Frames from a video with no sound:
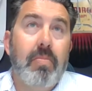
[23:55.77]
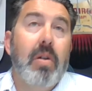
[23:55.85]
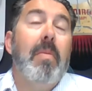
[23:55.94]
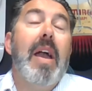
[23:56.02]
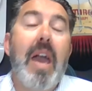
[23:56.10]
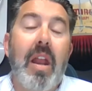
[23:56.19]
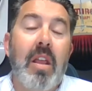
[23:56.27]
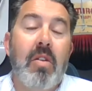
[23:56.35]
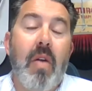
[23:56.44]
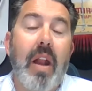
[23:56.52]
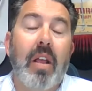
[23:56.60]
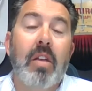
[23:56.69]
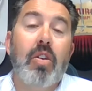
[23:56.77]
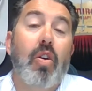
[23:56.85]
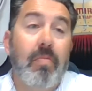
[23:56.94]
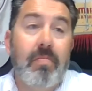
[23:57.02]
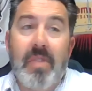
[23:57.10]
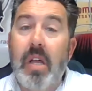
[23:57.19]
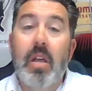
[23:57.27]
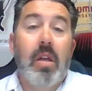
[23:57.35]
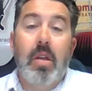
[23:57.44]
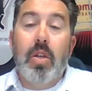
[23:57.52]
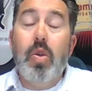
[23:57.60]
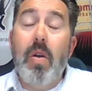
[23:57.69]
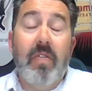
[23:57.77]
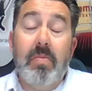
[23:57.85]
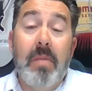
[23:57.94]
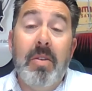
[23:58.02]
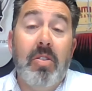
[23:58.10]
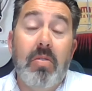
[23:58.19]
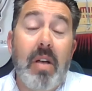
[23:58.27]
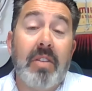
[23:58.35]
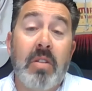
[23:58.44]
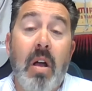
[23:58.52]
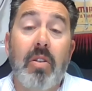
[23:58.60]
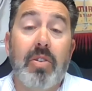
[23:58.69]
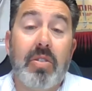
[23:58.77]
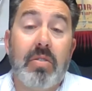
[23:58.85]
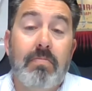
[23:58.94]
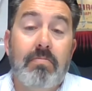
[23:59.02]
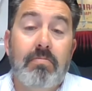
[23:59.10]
put my head in your attic and go, you have to pay me $2,000.